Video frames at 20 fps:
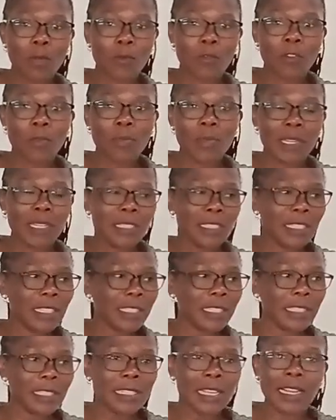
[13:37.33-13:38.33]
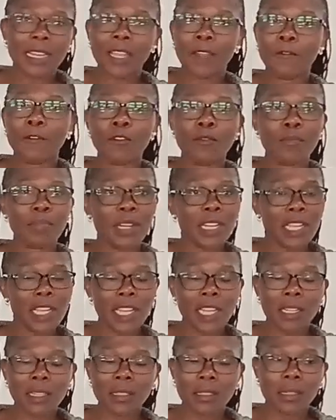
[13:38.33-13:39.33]
development is necessary. If you bring
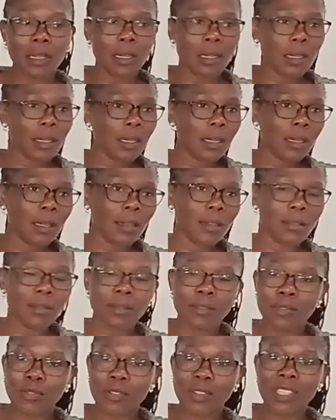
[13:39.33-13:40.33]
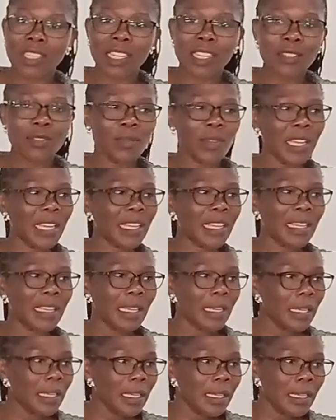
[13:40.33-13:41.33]
in good road network,
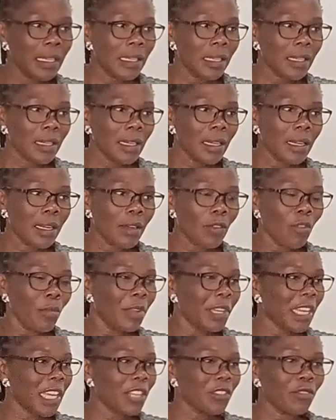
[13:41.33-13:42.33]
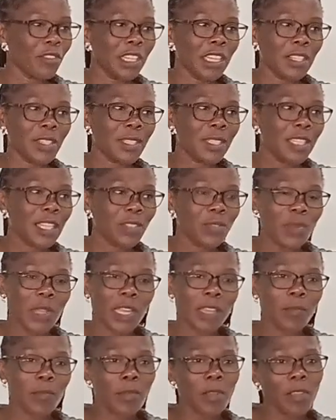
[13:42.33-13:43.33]
communication
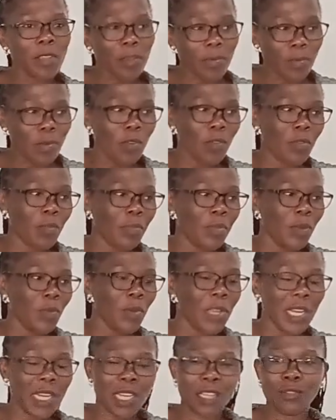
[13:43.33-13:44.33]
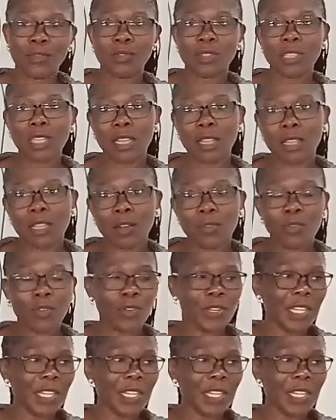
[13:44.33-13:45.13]
network, people will be willing to stay in the rural